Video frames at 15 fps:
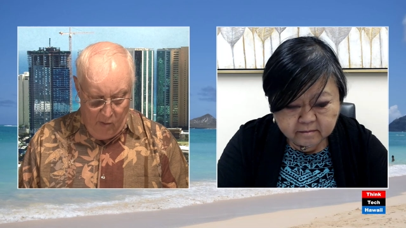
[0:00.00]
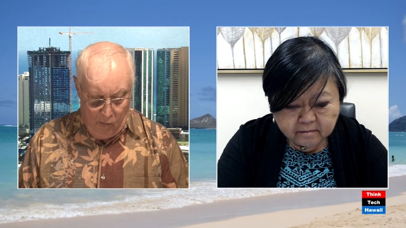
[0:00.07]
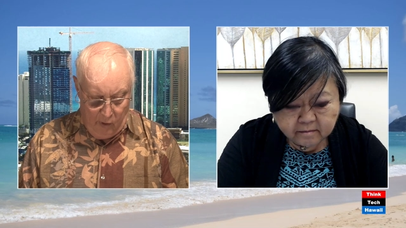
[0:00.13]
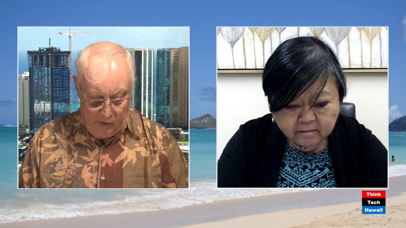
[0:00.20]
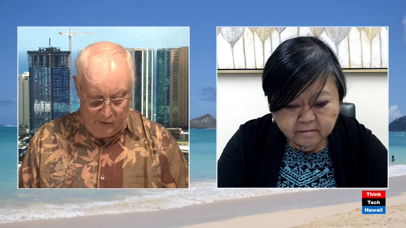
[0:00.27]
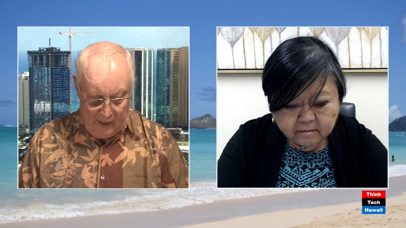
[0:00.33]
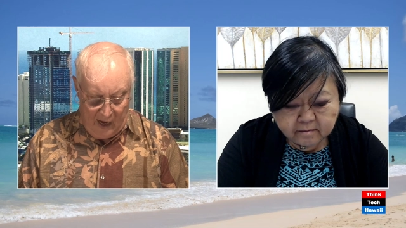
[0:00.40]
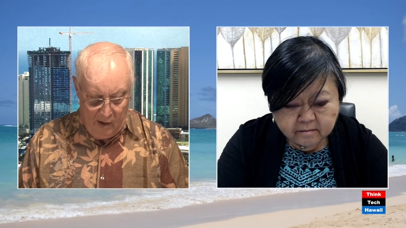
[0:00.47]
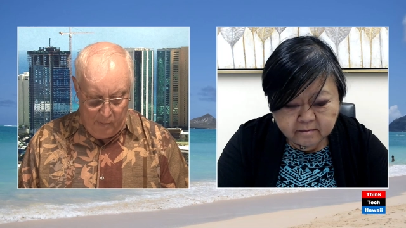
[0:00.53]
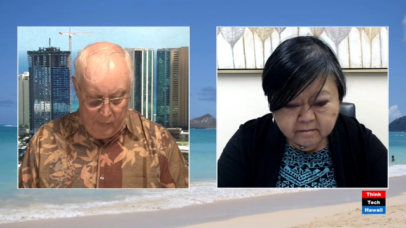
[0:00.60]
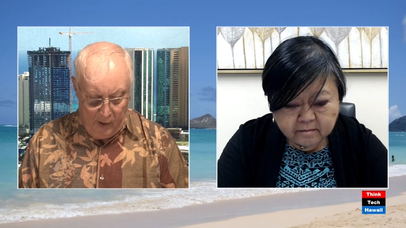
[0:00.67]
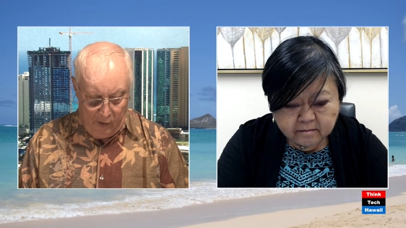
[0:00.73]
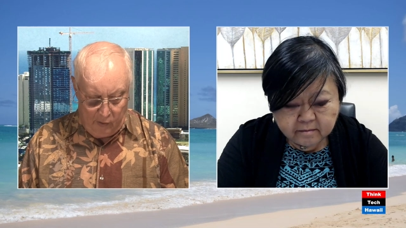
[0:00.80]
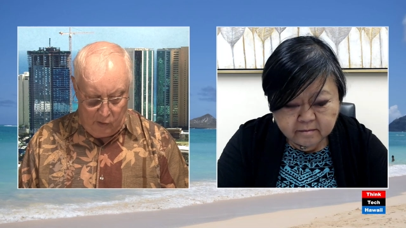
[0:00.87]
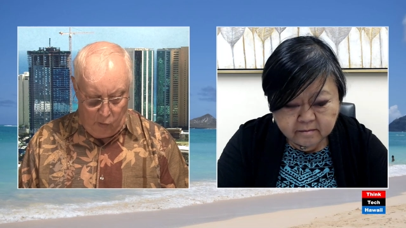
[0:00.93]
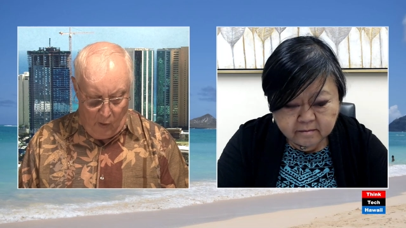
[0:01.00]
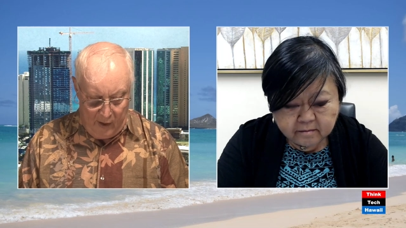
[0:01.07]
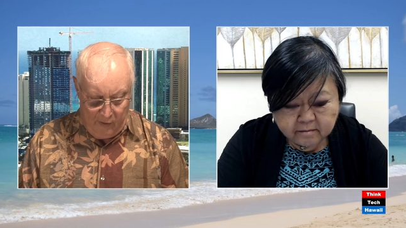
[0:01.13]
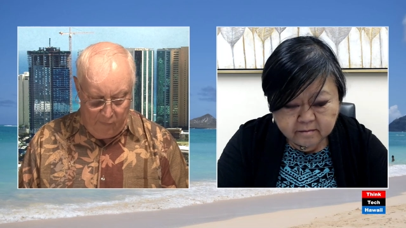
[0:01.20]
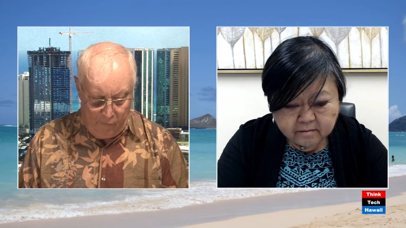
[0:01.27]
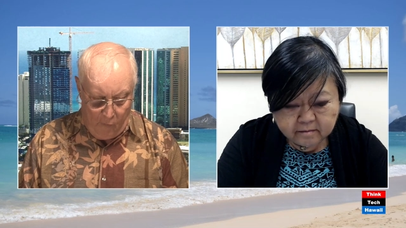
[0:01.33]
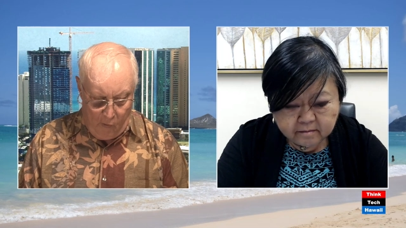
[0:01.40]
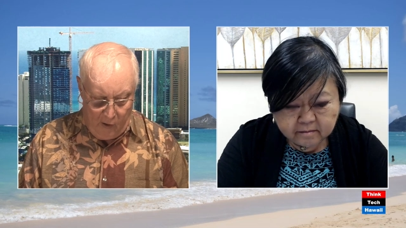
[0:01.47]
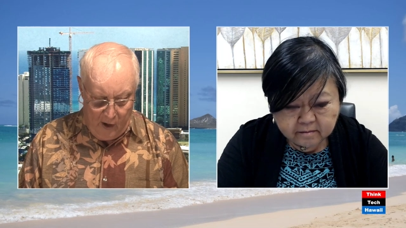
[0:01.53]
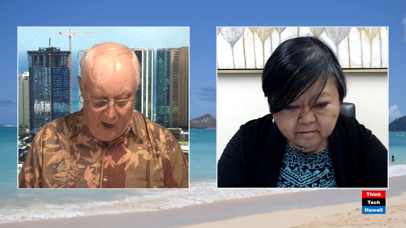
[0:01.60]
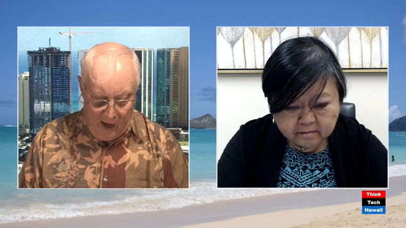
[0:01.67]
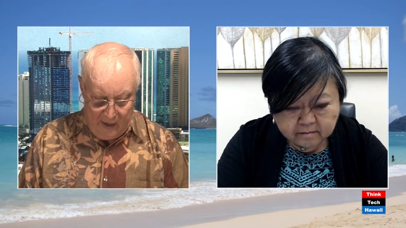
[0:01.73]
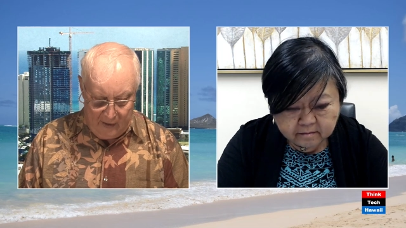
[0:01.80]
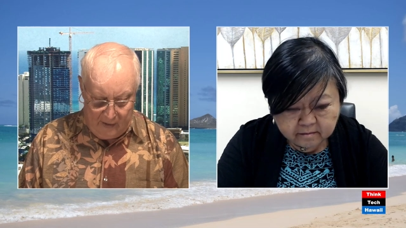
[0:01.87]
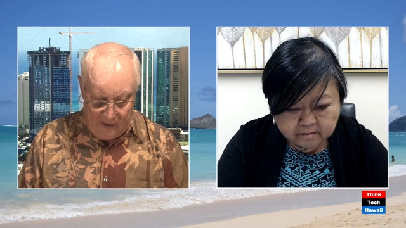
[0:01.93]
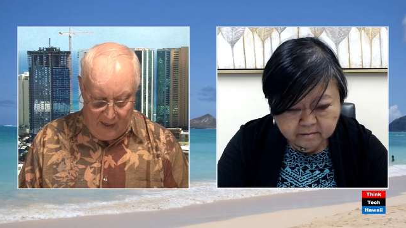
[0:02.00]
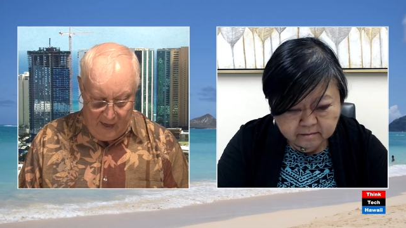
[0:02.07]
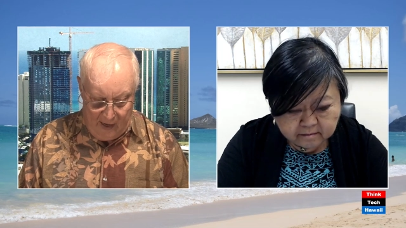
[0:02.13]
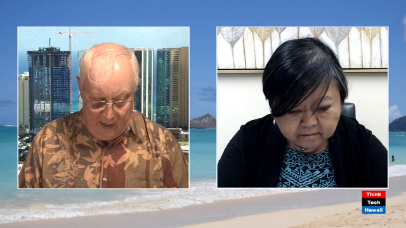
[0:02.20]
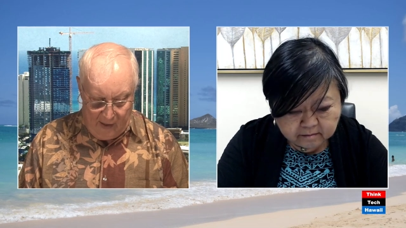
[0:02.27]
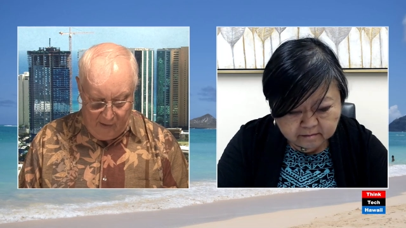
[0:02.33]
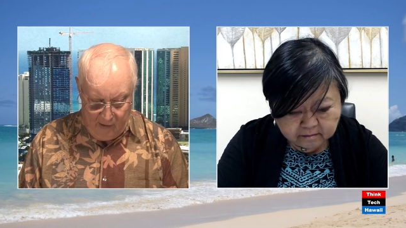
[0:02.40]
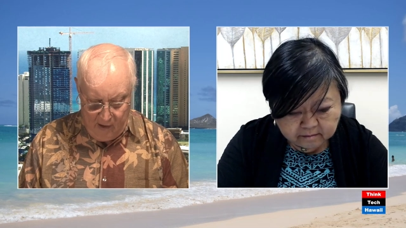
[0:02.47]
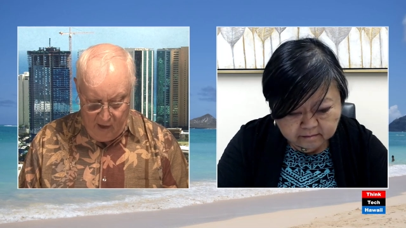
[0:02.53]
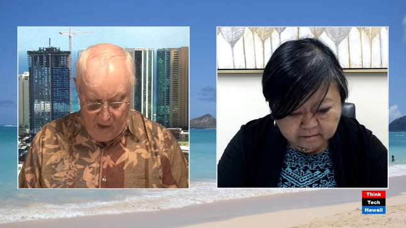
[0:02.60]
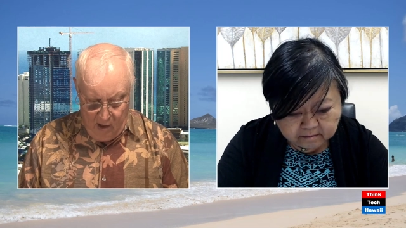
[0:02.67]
Speaker 1: was Senate Bill 2419,